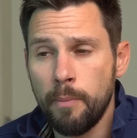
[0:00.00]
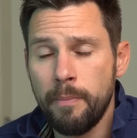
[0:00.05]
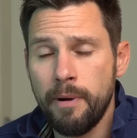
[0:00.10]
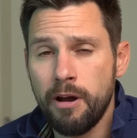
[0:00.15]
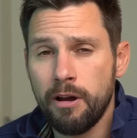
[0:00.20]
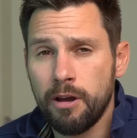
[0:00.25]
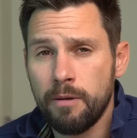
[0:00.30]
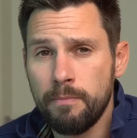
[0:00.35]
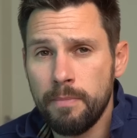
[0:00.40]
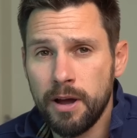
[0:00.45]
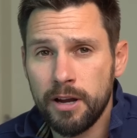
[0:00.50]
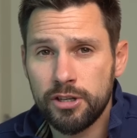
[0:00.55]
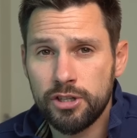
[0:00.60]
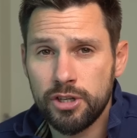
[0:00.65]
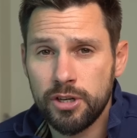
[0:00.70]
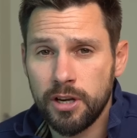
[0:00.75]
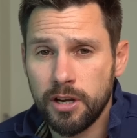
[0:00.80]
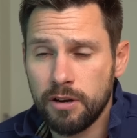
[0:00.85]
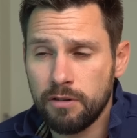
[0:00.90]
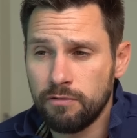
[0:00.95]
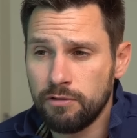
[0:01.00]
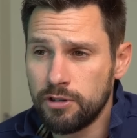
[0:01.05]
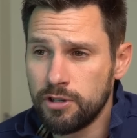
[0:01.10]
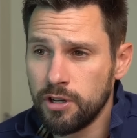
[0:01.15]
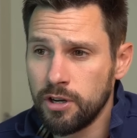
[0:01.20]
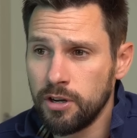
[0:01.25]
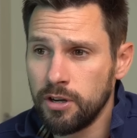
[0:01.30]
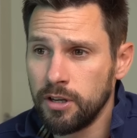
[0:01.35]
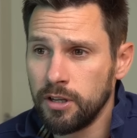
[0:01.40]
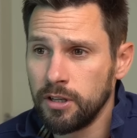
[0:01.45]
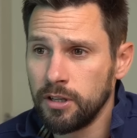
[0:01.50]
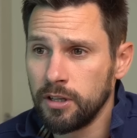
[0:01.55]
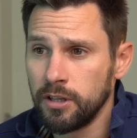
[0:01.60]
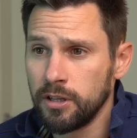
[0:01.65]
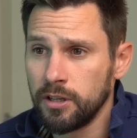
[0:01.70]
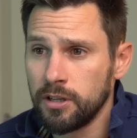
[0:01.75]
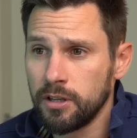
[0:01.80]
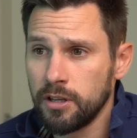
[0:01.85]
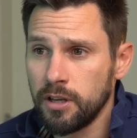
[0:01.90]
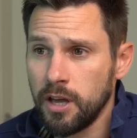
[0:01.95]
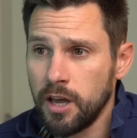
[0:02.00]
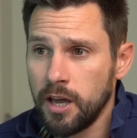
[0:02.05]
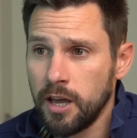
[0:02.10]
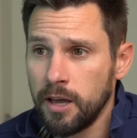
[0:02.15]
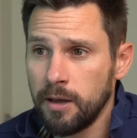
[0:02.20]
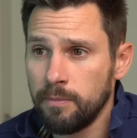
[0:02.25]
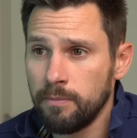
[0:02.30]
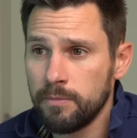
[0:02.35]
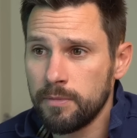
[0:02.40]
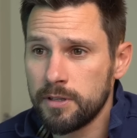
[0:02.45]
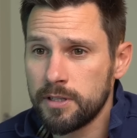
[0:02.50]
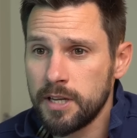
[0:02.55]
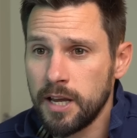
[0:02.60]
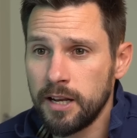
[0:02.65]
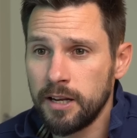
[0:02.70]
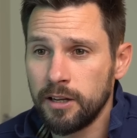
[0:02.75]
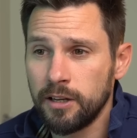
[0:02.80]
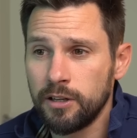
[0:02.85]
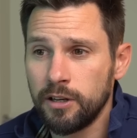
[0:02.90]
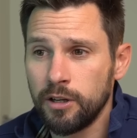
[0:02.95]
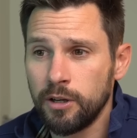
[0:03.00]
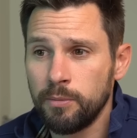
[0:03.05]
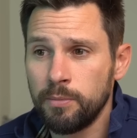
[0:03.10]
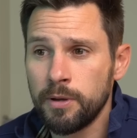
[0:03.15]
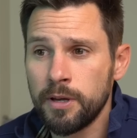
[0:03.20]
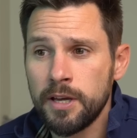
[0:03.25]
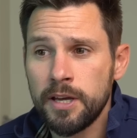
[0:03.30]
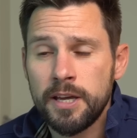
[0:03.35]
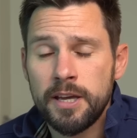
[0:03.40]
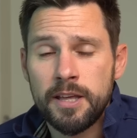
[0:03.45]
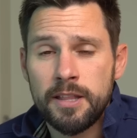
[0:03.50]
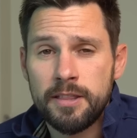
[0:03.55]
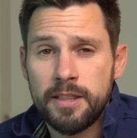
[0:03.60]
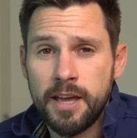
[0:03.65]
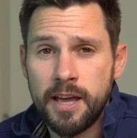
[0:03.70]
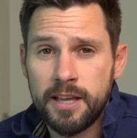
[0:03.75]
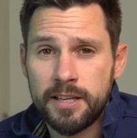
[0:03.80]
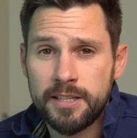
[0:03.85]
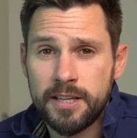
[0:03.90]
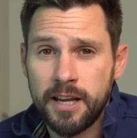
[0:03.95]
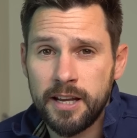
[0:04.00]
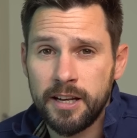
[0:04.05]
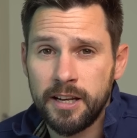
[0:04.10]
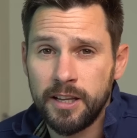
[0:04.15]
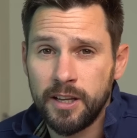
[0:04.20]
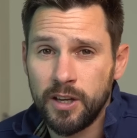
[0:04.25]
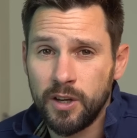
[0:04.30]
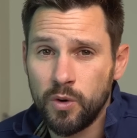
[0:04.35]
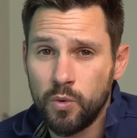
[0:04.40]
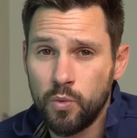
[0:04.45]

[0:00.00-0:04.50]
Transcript: American Magic returning sailing club. They're sailing